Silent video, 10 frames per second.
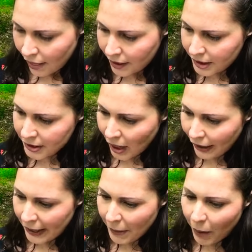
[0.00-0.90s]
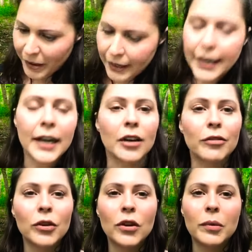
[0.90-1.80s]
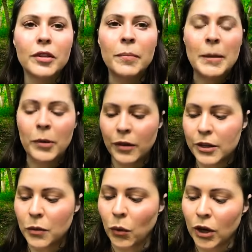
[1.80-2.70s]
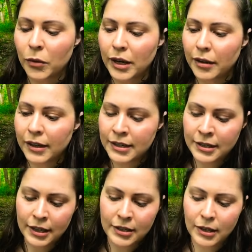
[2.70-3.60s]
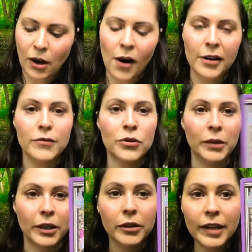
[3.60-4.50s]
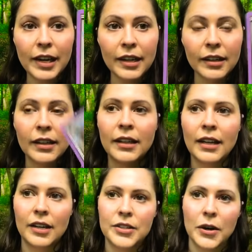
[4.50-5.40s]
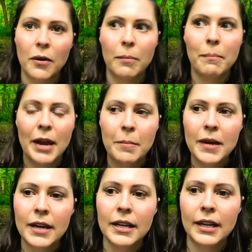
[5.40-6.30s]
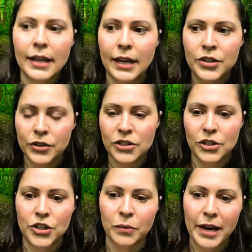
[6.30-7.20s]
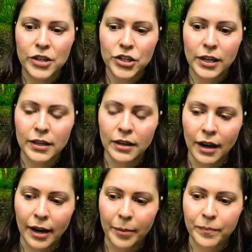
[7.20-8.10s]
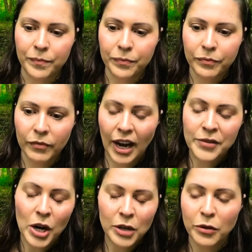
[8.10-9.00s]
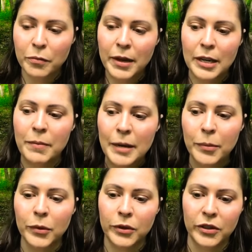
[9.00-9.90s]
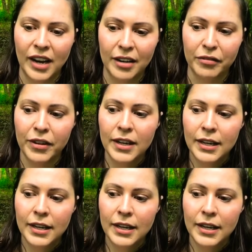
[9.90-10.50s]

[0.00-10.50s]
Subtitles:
This is talking about being careful with the people that you work with, because this is the card of trickery. And so maybe in your situation, I've talked with many people who have